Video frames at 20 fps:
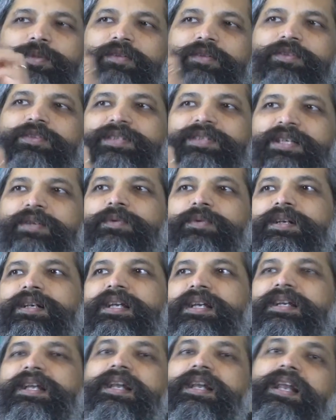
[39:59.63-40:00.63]
You have to see
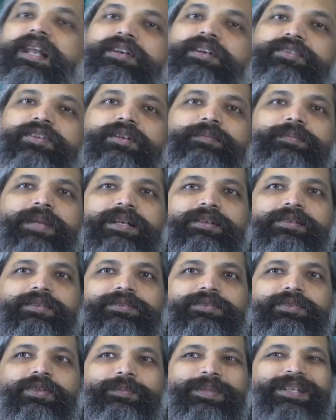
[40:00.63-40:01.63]
only in an electron
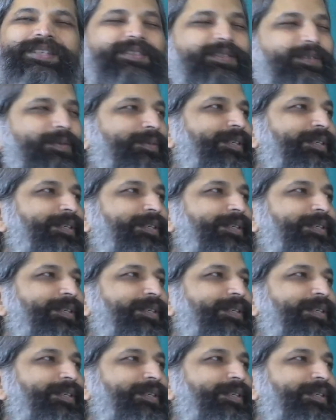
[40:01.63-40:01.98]
microscope. It's so